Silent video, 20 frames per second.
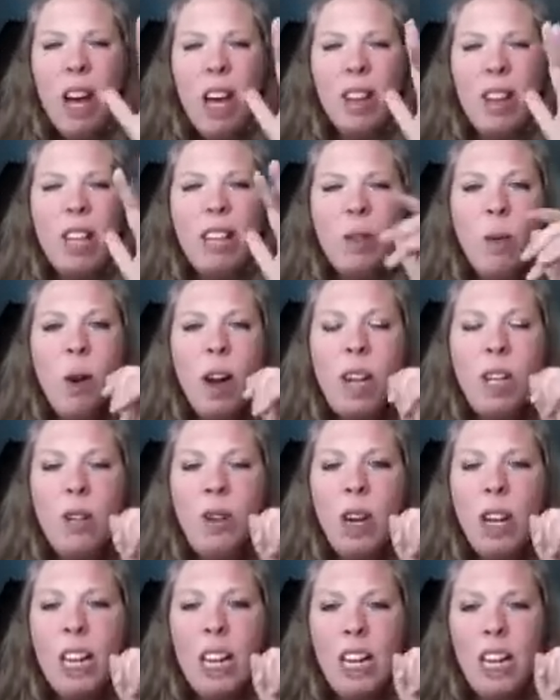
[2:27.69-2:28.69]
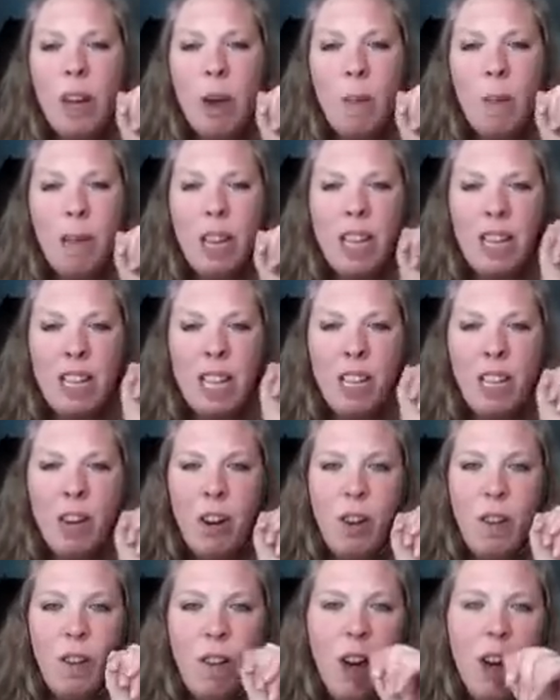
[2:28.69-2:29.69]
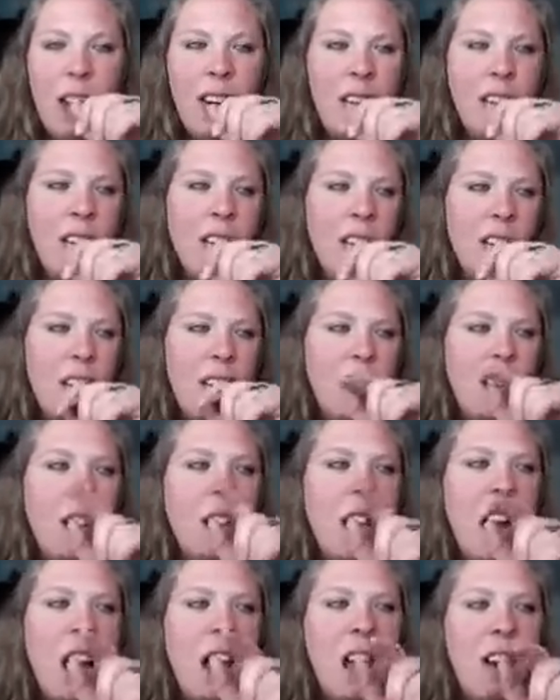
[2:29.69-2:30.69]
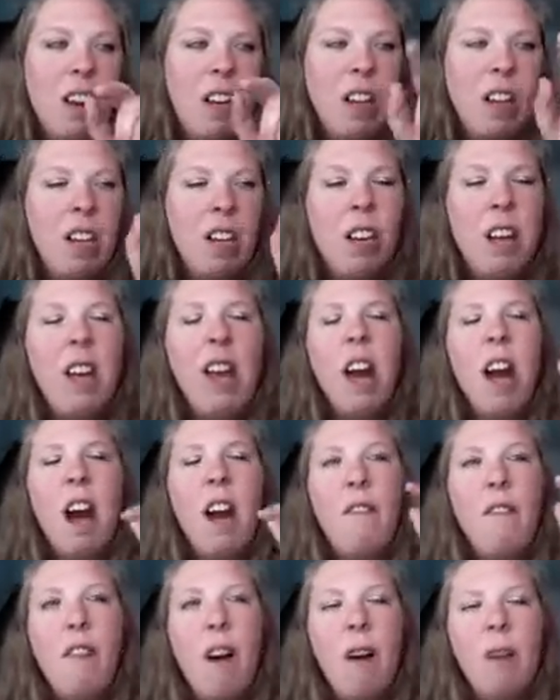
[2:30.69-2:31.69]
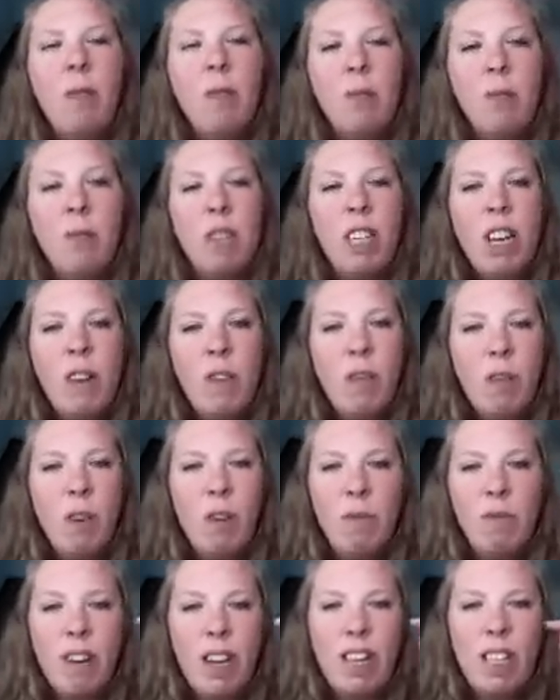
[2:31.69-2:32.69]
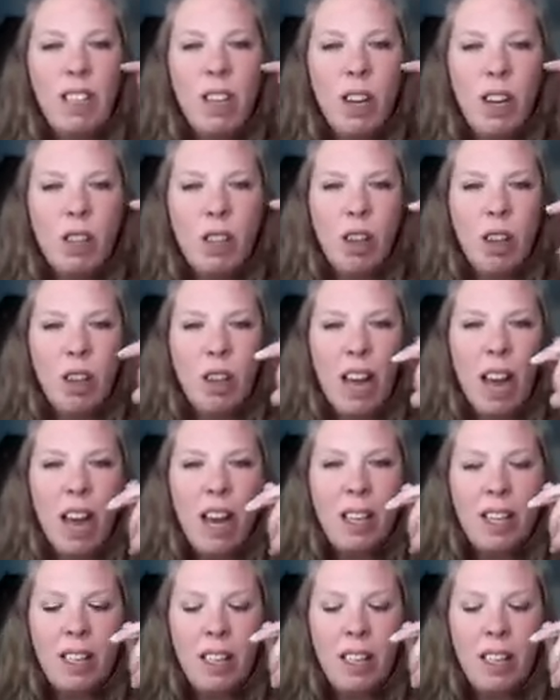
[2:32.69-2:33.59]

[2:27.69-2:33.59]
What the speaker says: That's quite tricky though, because I do find I found some differing research on that.